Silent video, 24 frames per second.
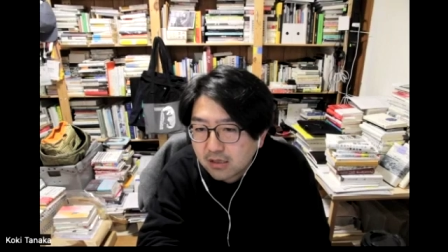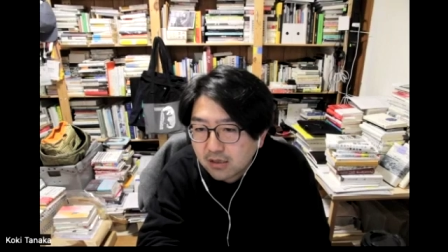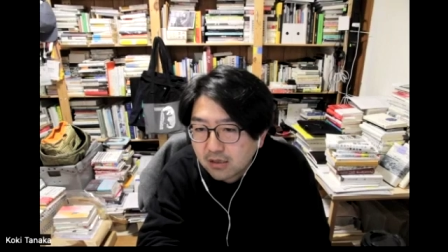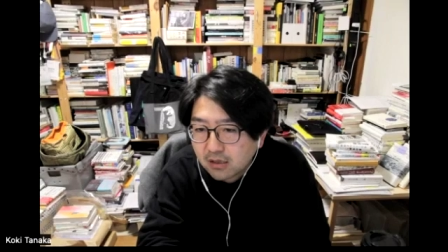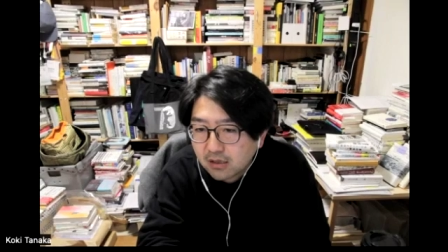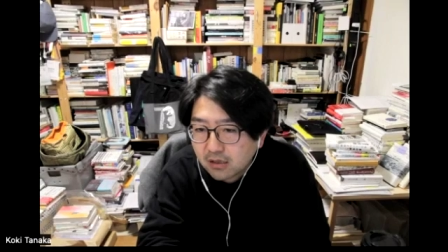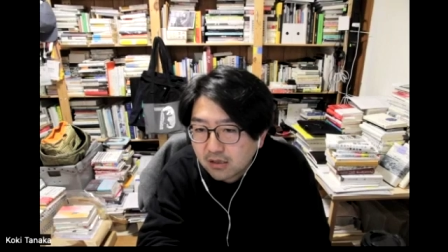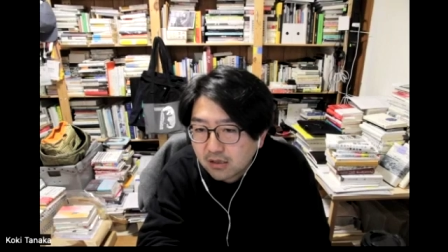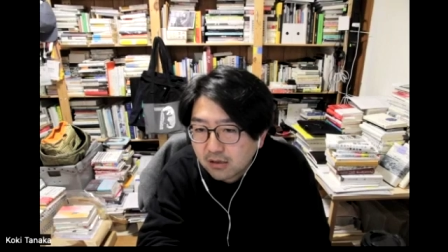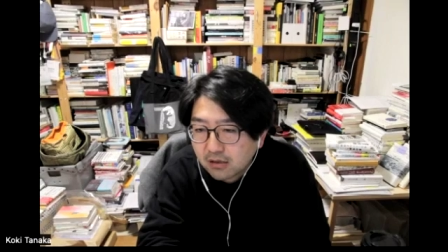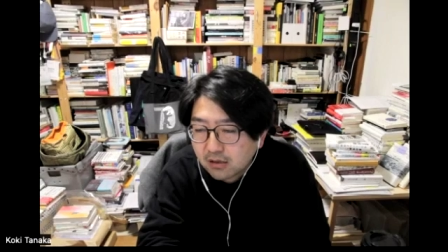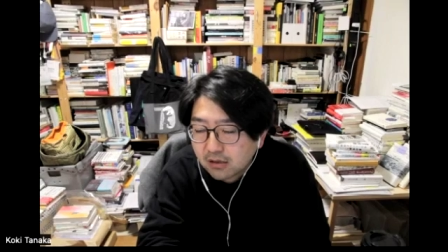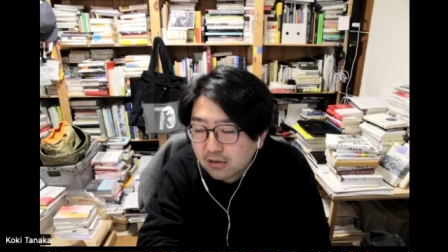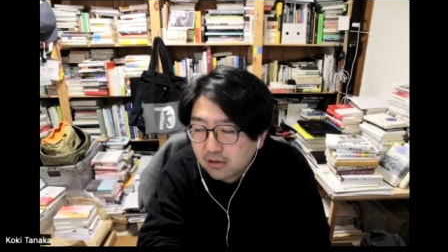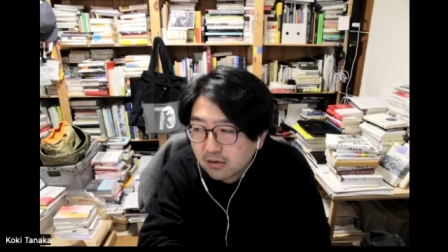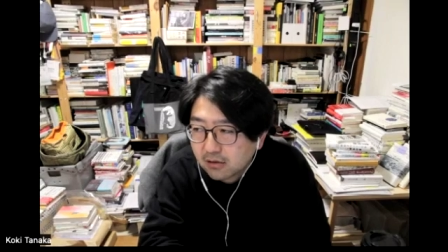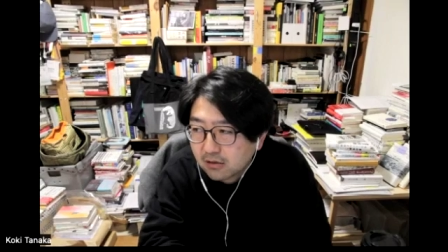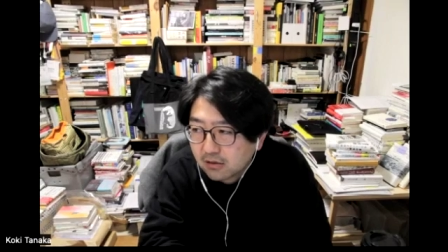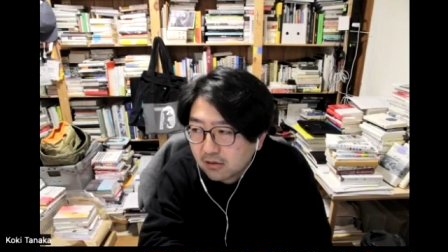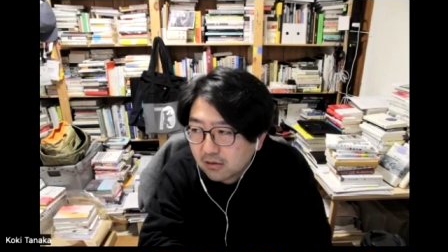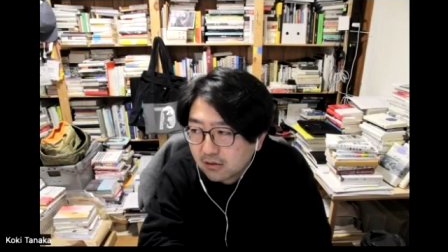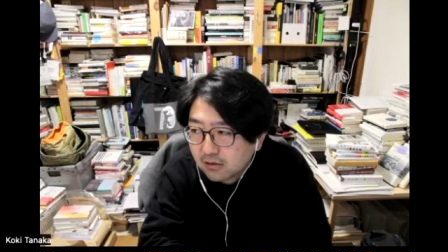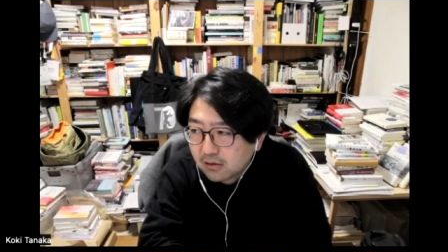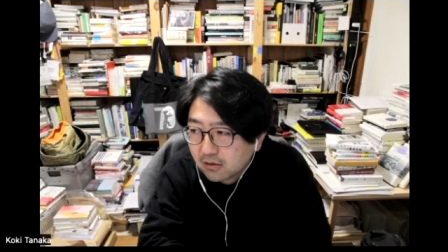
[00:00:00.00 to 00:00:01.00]

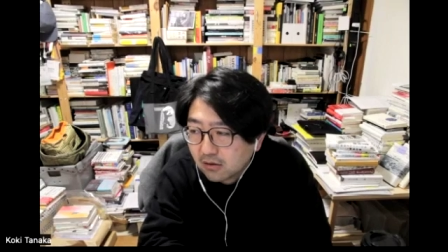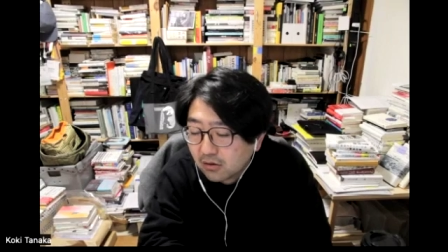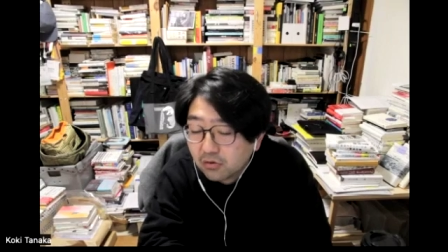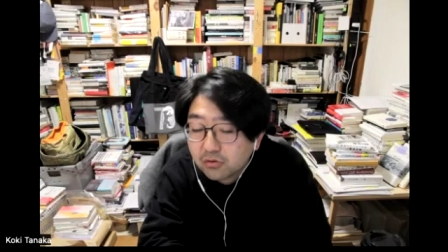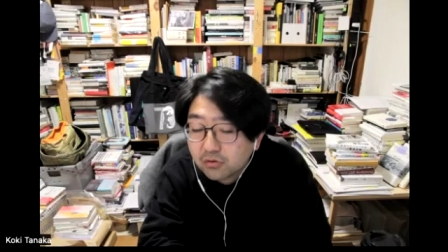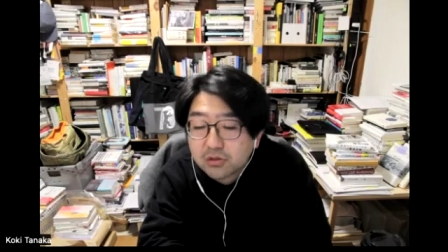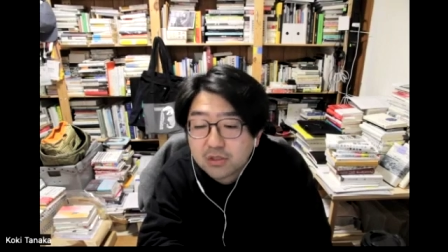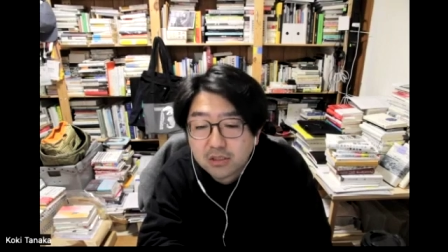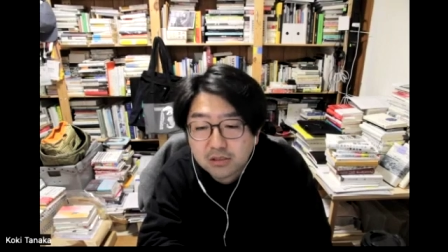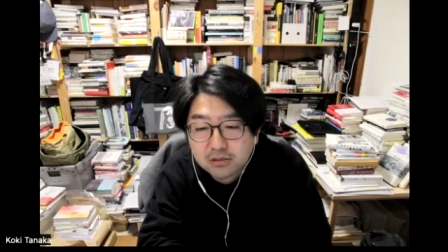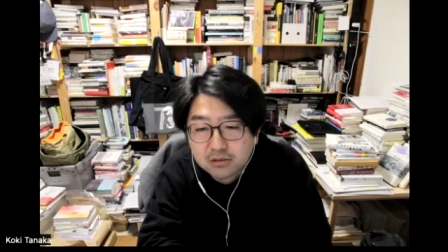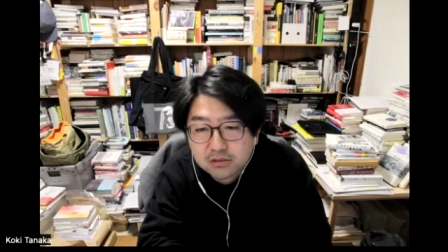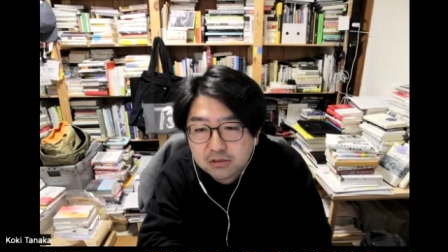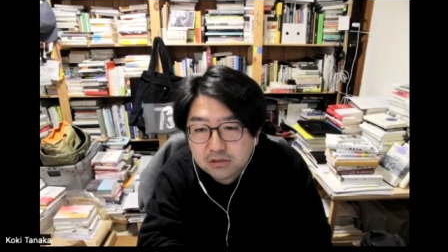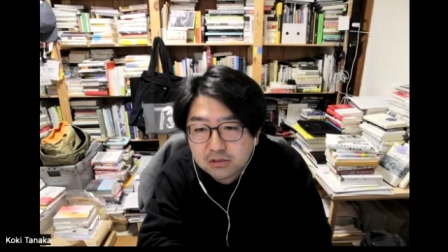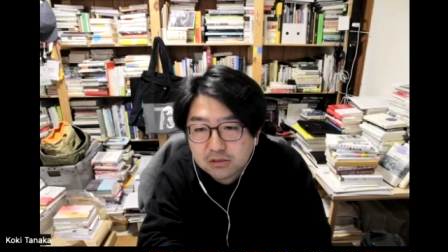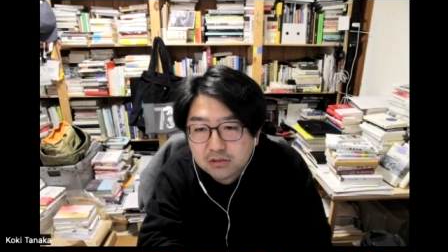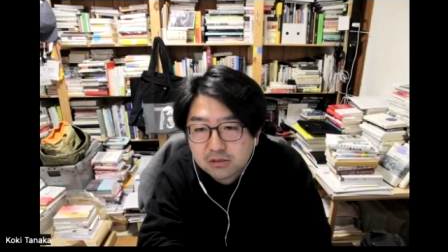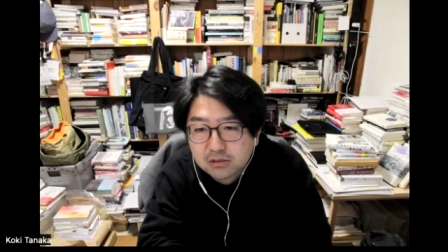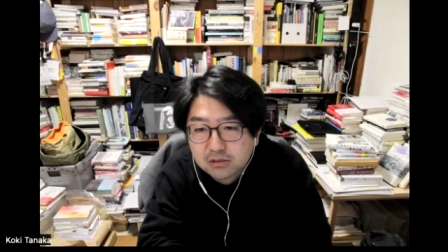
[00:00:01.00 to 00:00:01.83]
audience.